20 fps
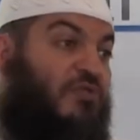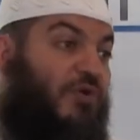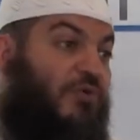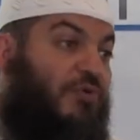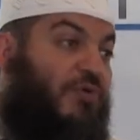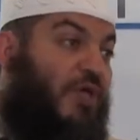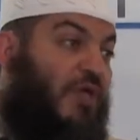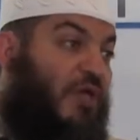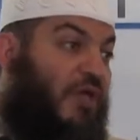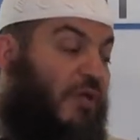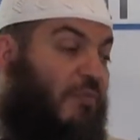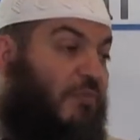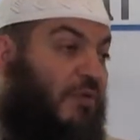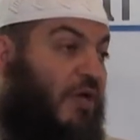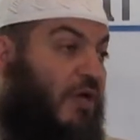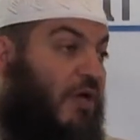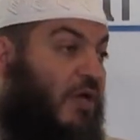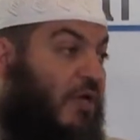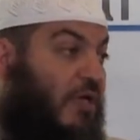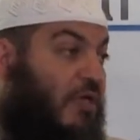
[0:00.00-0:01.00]
Saudi
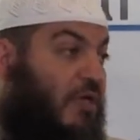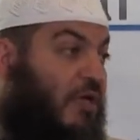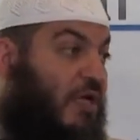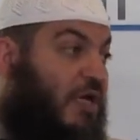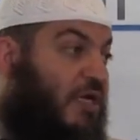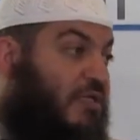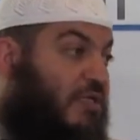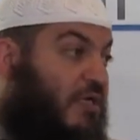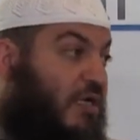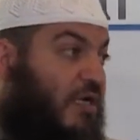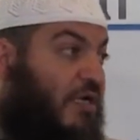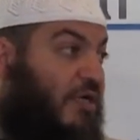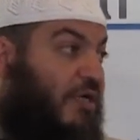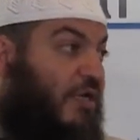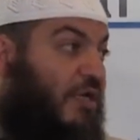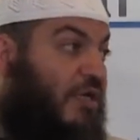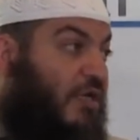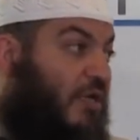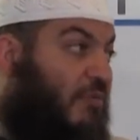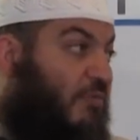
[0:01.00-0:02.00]
Arabia, in
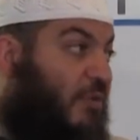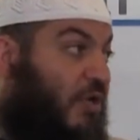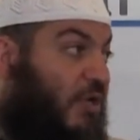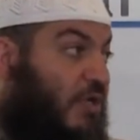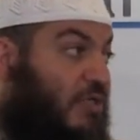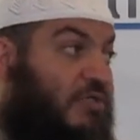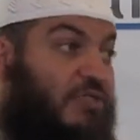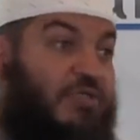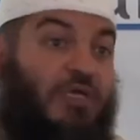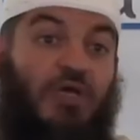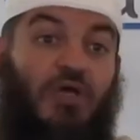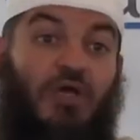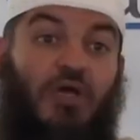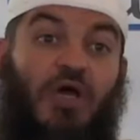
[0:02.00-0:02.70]
Qatar, in Emirates,